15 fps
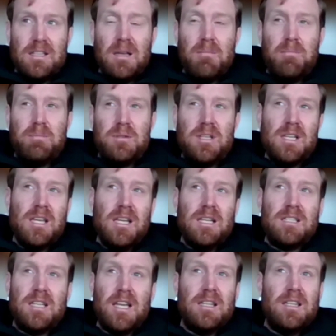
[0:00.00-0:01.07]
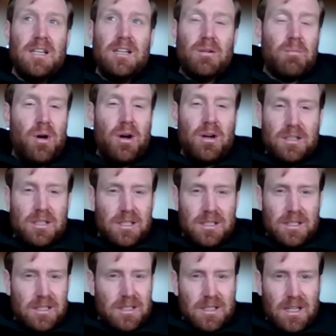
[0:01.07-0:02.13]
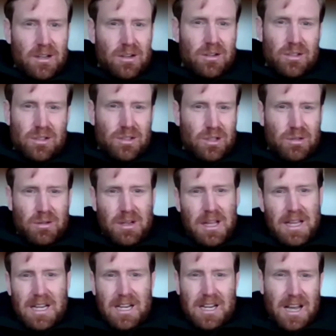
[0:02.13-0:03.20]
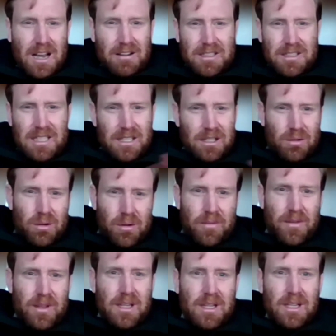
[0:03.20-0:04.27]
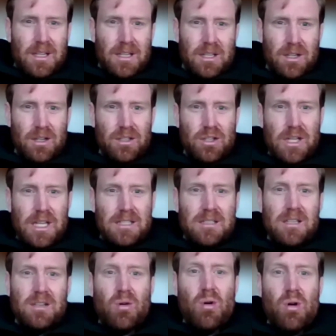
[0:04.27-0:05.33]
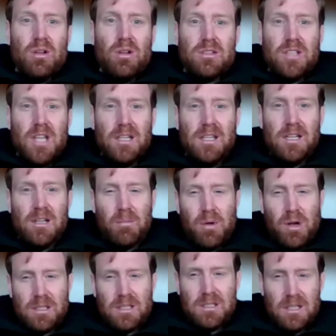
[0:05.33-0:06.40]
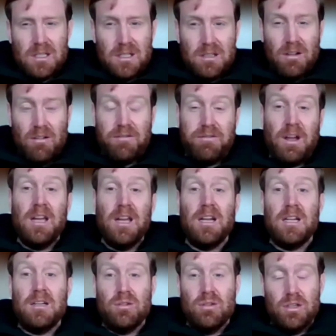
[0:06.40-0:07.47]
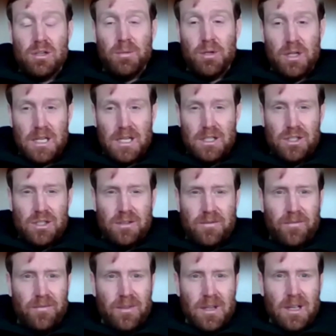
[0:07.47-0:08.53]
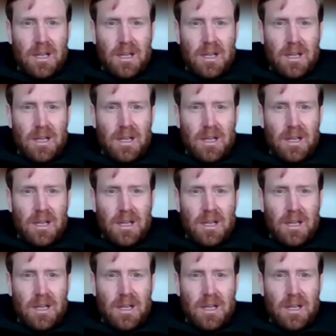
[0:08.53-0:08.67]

ticking technical boxes that are concerned with like clarity, or you can tick all those technical boxes and still fail at good communication,